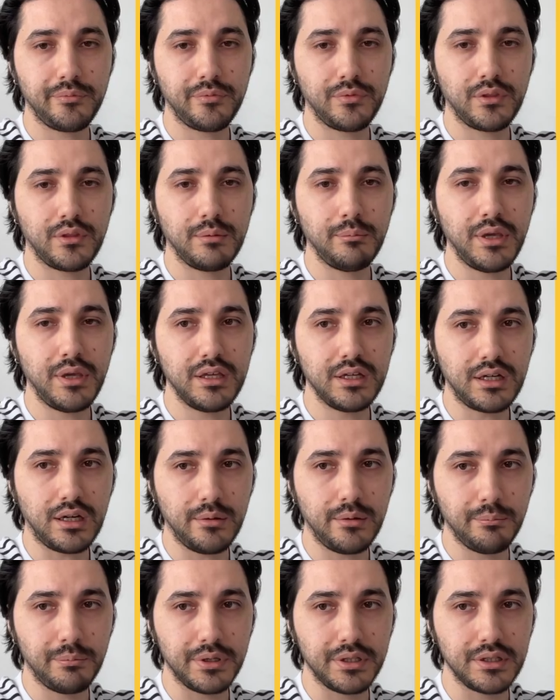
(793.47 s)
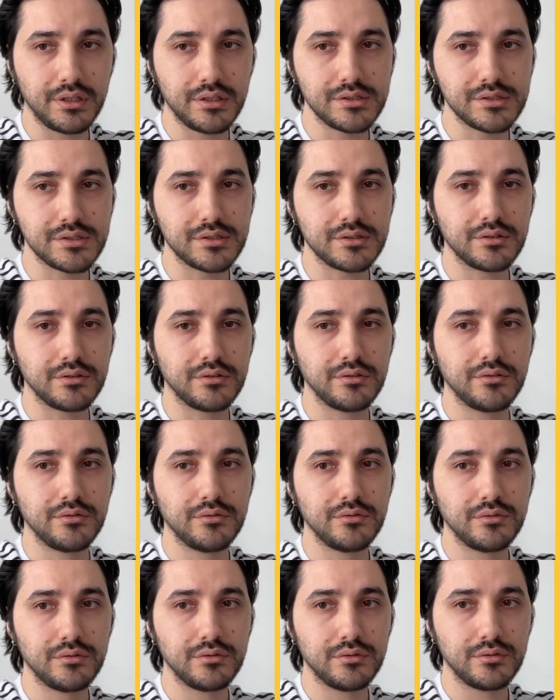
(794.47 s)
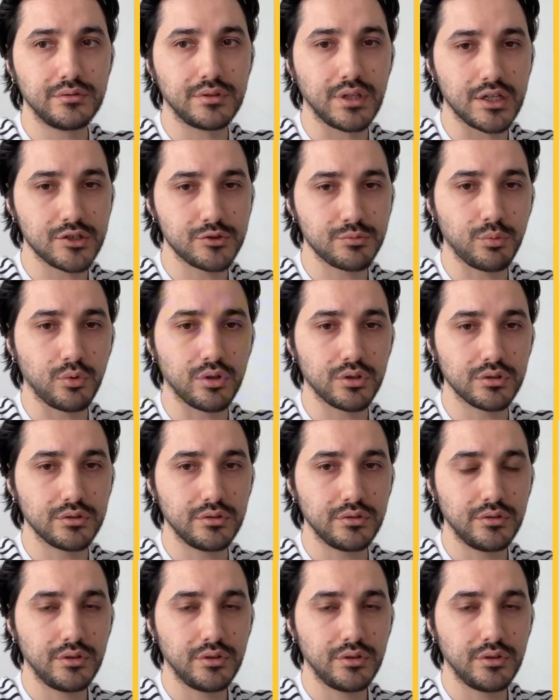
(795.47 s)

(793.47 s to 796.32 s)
main company's dashboard.